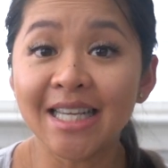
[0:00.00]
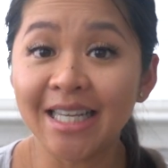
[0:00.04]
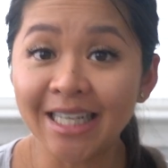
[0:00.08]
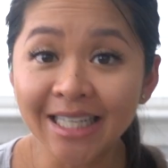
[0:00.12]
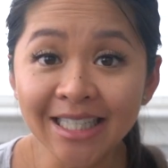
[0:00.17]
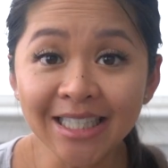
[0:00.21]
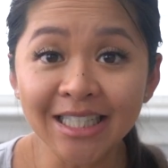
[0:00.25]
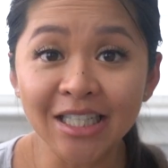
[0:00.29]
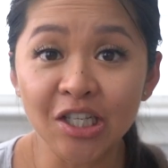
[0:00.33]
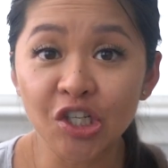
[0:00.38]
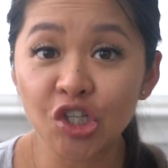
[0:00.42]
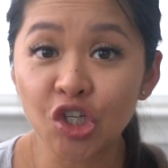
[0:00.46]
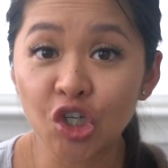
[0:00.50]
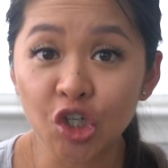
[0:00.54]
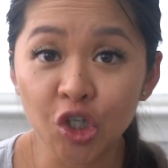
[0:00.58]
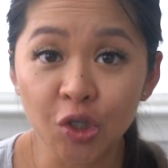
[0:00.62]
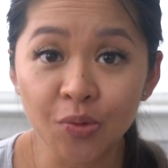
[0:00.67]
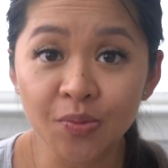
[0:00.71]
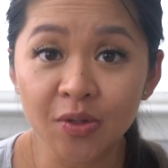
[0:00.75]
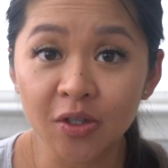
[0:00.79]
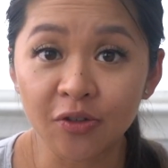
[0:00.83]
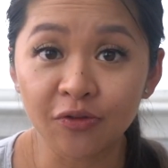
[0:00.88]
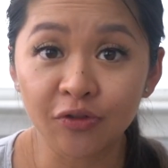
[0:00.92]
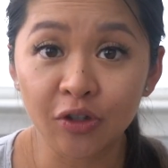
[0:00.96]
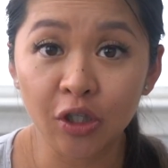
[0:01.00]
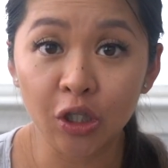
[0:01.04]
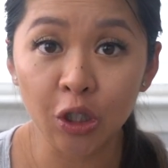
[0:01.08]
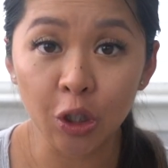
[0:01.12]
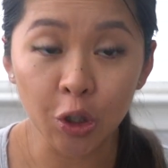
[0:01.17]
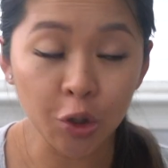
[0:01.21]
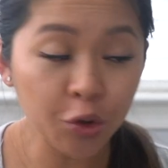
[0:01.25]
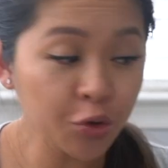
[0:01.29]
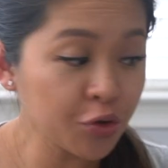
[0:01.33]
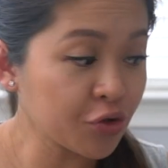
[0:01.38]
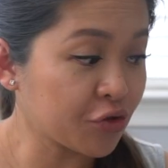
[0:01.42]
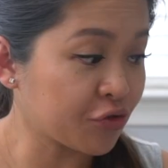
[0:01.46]
it in terms of
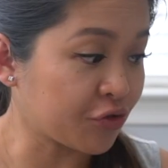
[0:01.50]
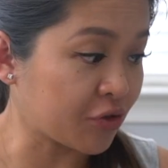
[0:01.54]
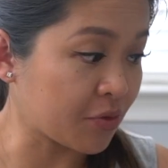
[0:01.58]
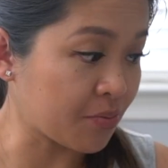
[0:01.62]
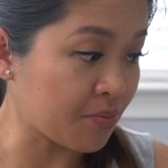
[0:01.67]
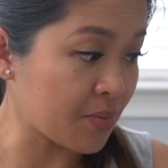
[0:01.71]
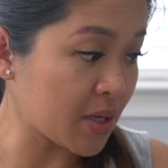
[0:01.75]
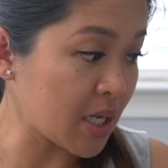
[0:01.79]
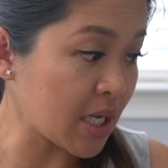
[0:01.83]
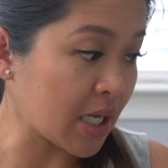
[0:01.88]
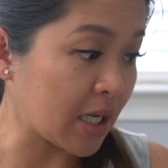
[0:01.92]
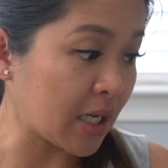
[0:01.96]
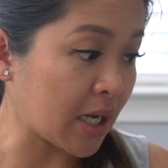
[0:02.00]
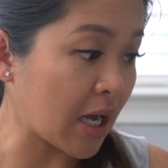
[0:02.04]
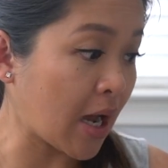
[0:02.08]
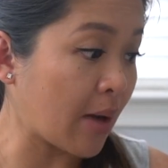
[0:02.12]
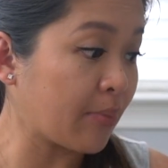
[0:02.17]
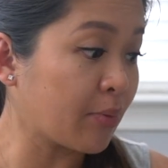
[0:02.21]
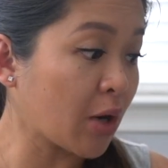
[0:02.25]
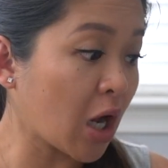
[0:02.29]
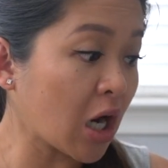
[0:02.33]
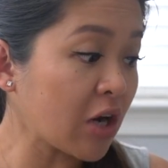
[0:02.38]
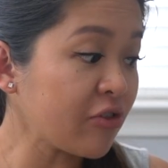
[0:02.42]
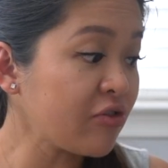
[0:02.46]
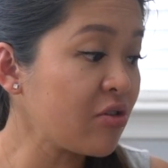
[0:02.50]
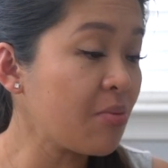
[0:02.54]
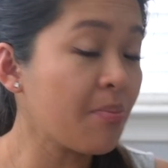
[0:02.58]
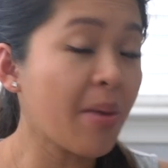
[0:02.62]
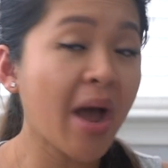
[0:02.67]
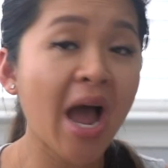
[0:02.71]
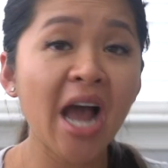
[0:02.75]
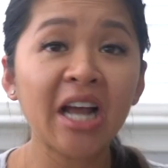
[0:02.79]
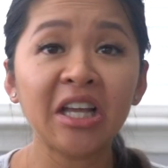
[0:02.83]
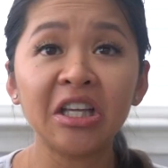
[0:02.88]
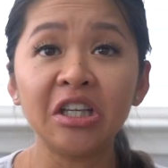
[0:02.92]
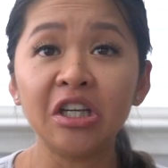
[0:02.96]
clothes for me. I'm not even
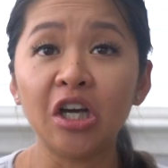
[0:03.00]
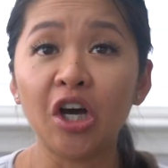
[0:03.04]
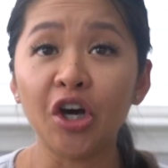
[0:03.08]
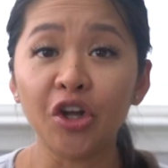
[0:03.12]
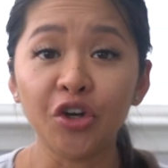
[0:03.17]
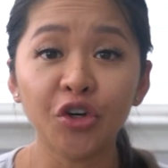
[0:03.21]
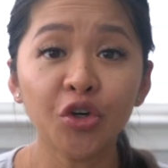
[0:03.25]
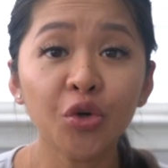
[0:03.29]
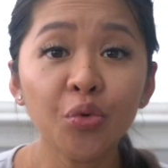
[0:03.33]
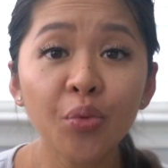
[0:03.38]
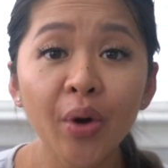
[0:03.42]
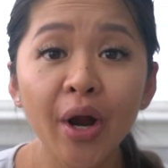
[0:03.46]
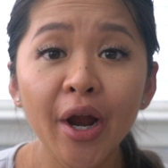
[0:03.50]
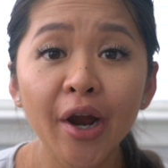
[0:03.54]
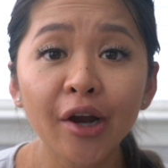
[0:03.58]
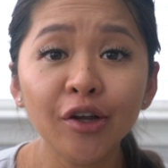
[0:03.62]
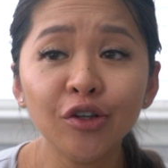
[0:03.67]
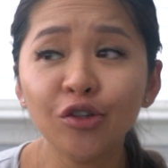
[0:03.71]
packing underwear.